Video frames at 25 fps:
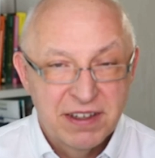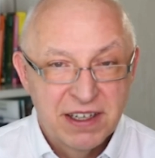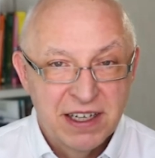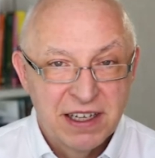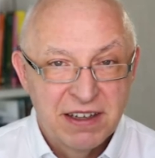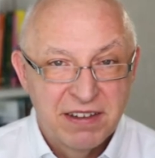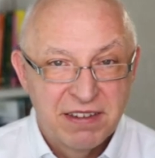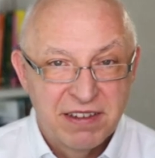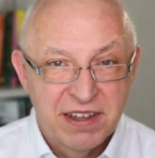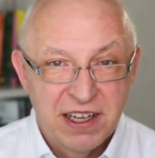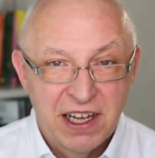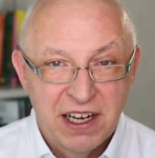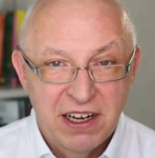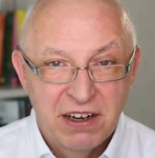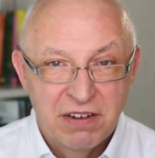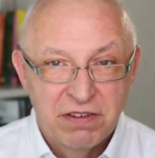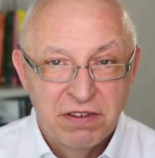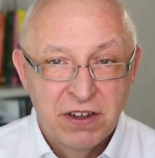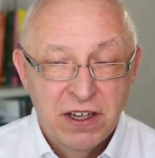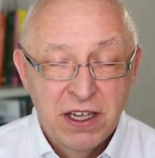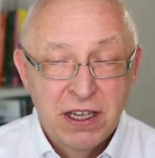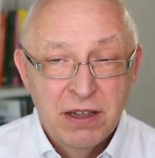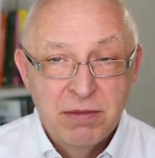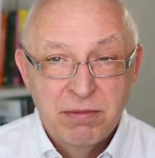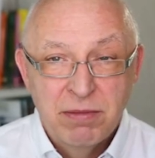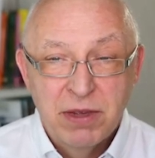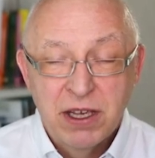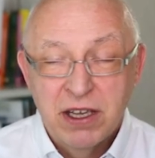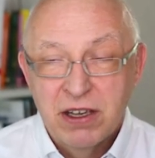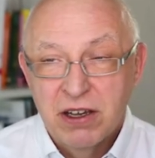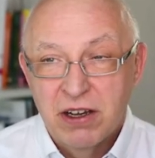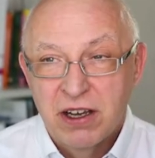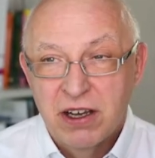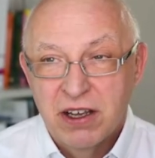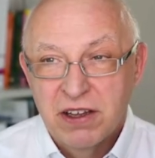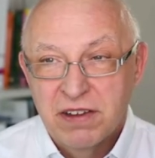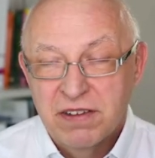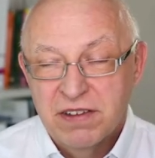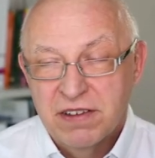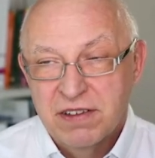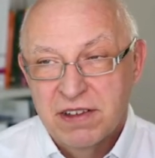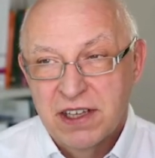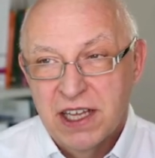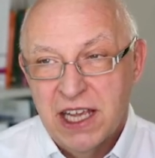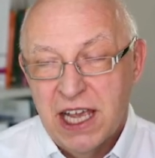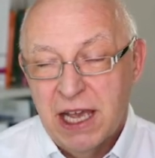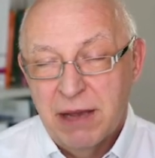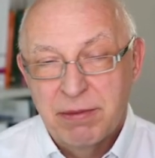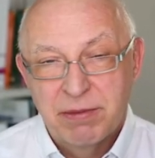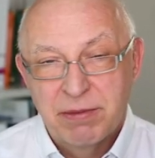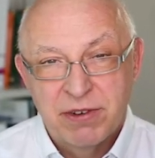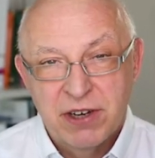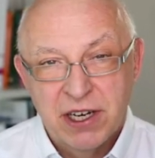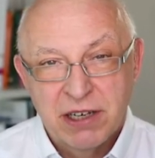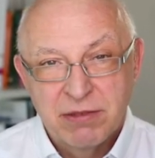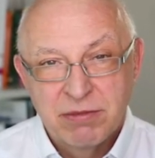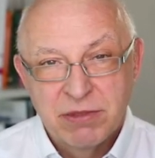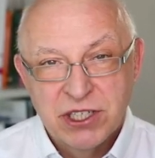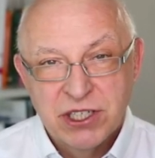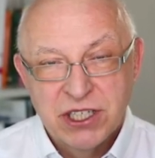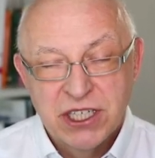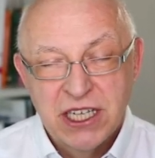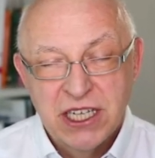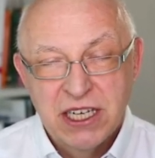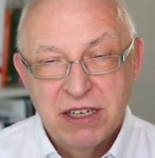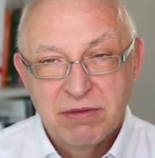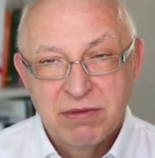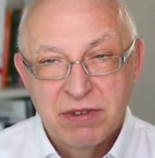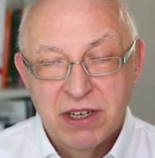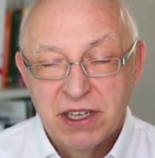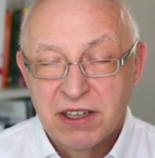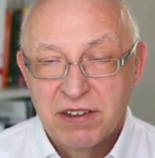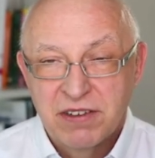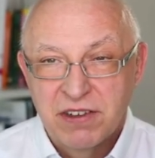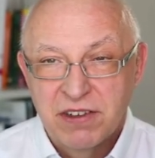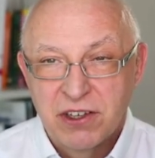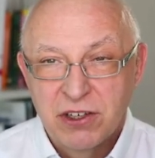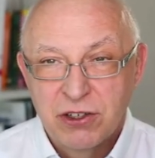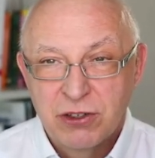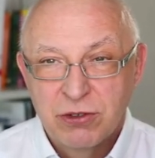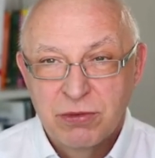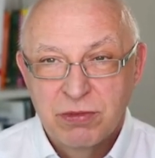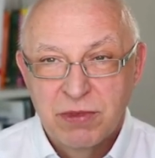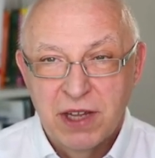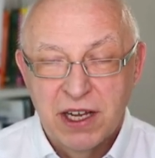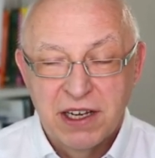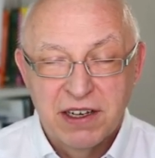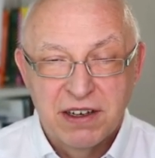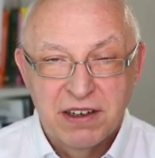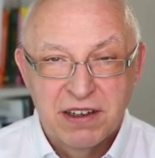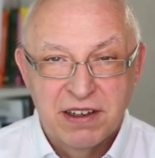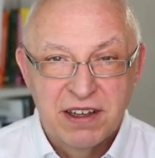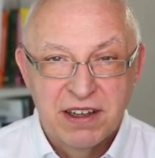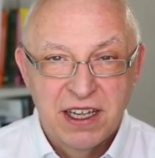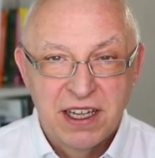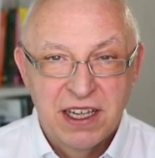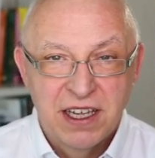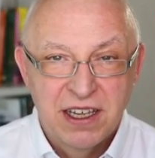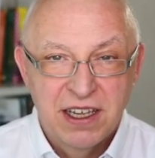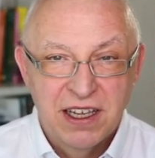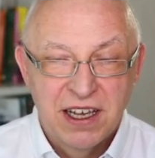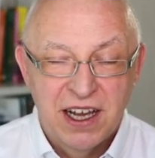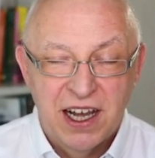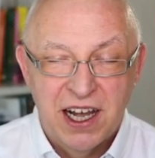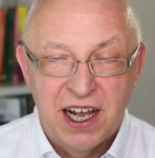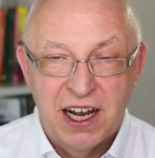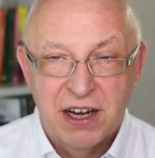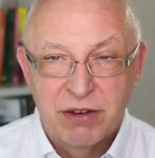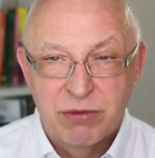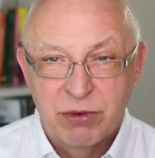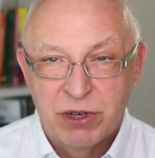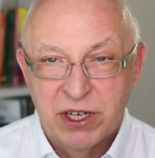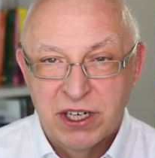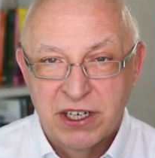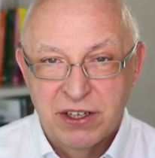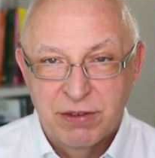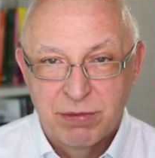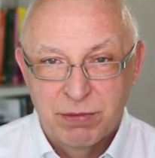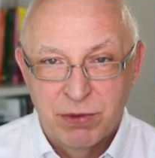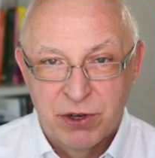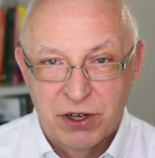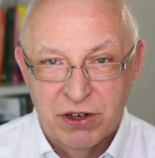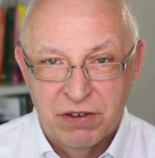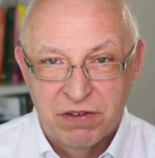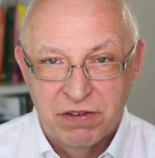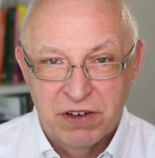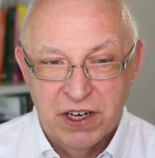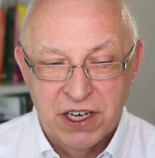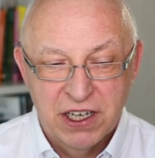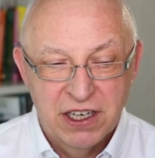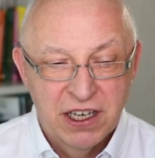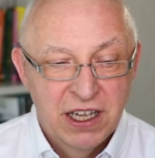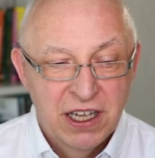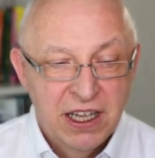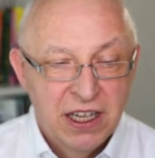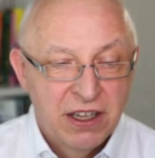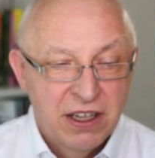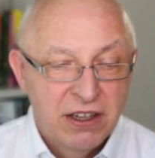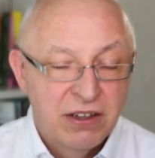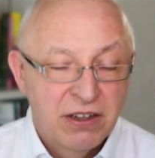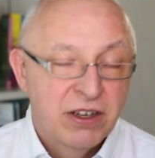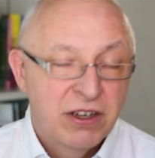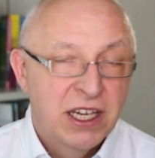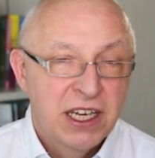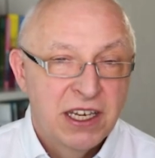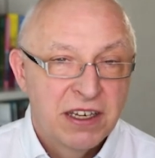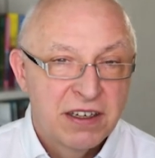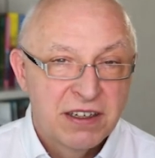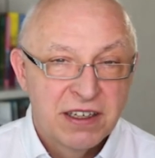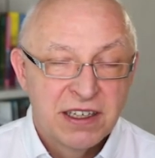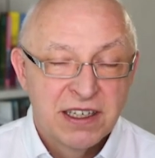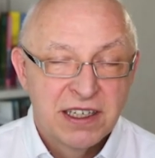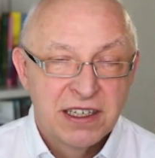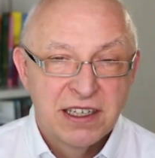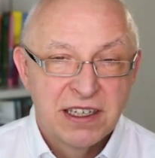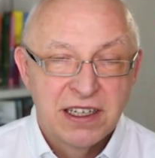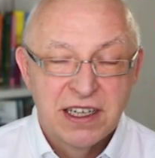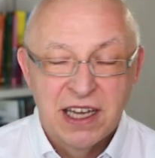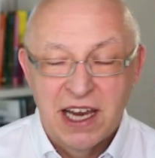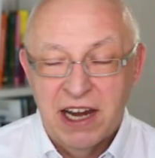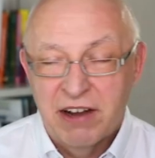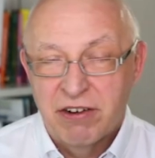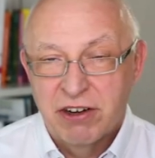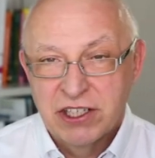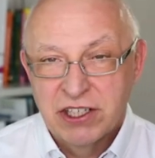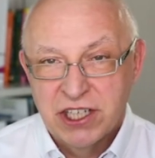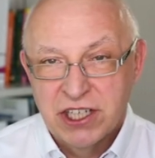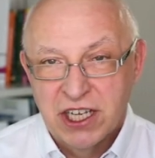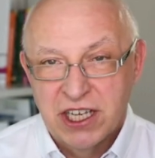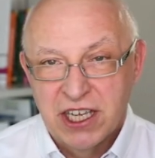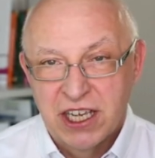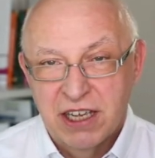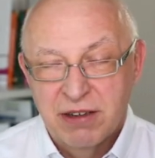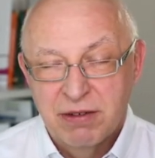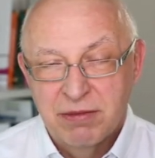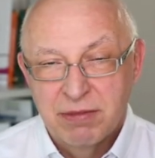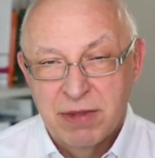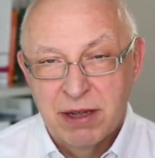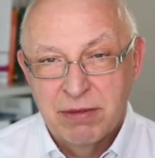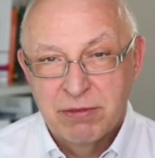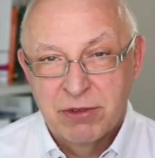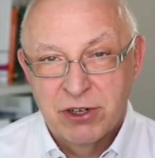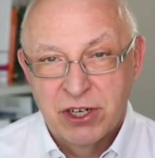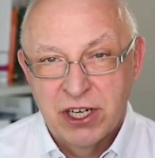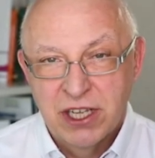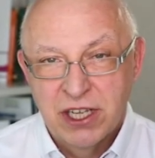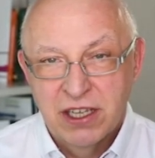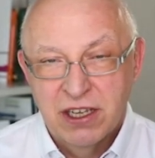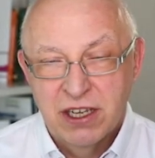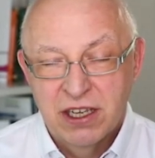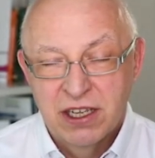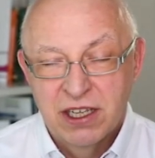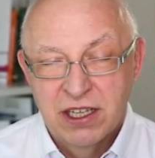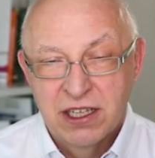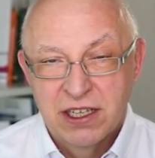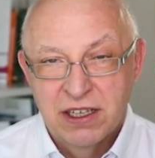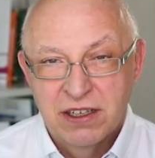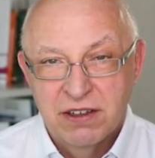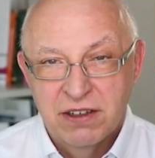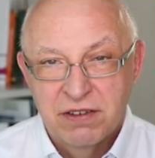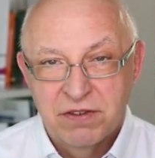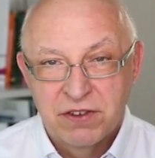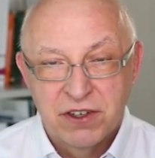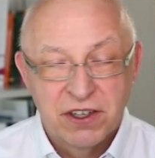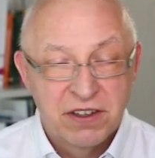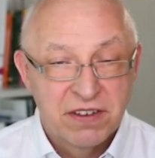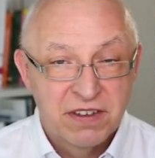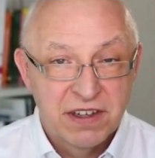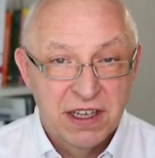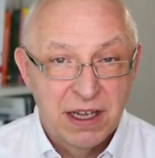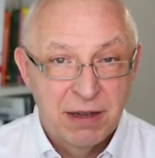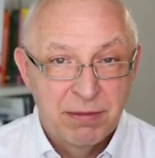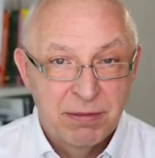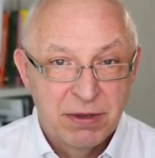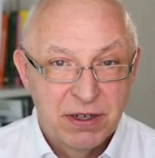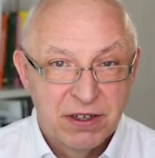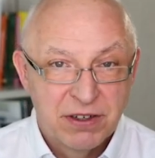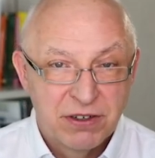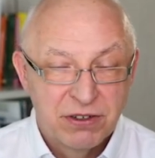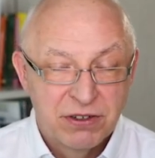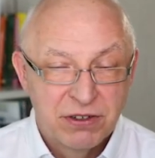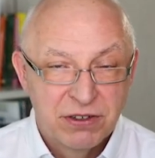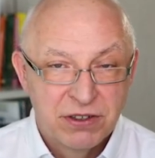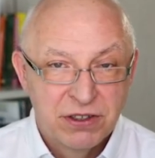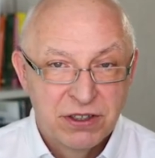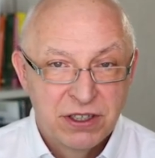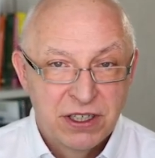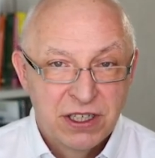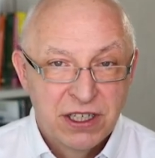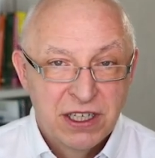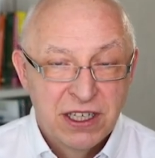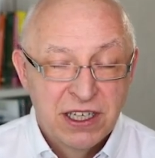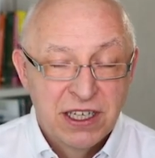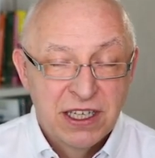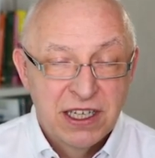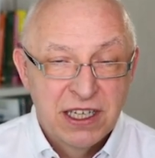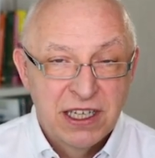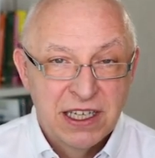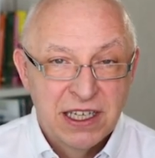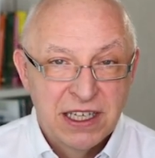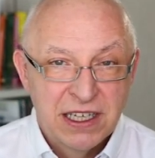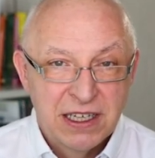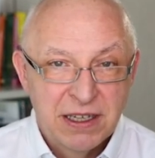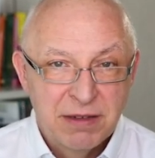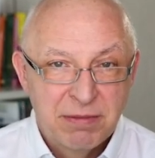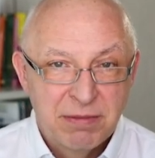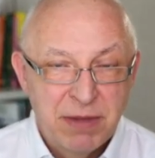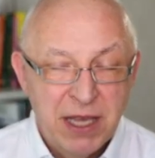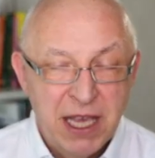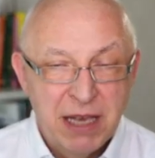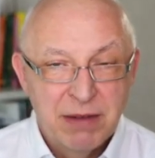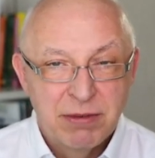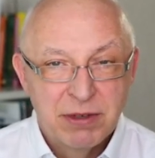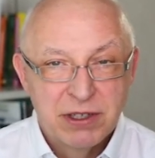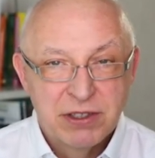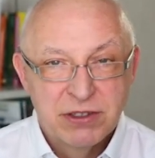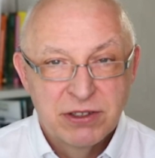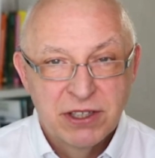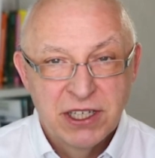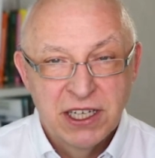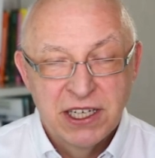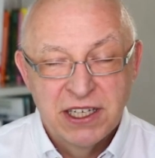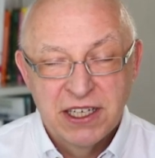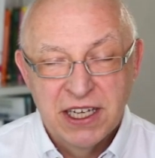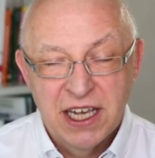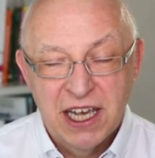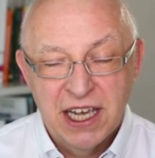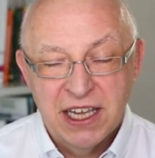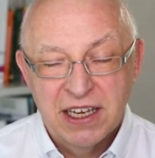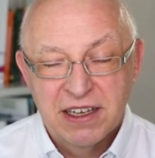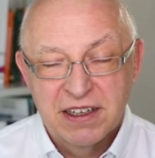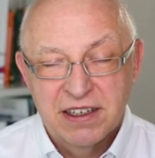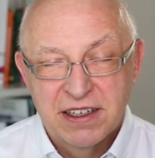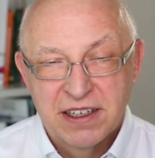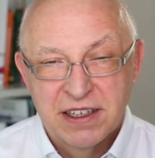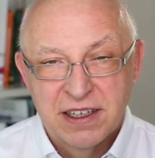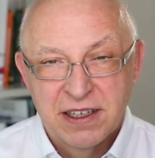itself, because the abstract machine will assume that the hardware is perfect. You need error checking memory, for example, to be able to detect